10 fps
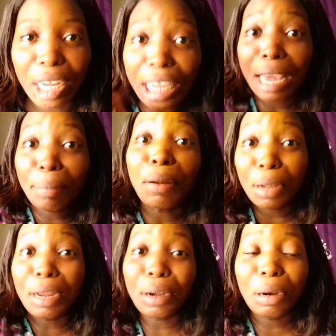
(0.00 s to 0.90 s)
He kept
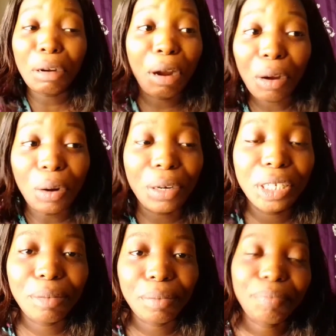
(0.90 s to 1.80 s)
on
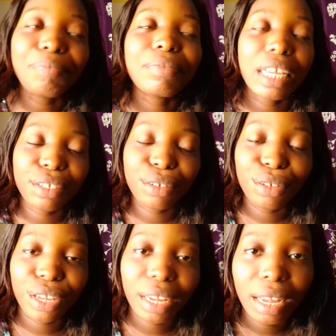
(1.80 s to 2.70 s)
encouraging me. I said,
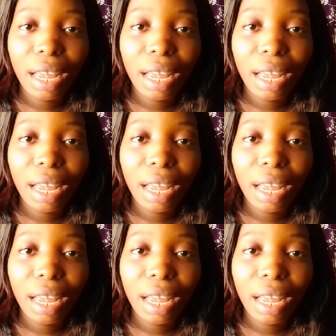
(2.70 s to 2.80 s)
okay.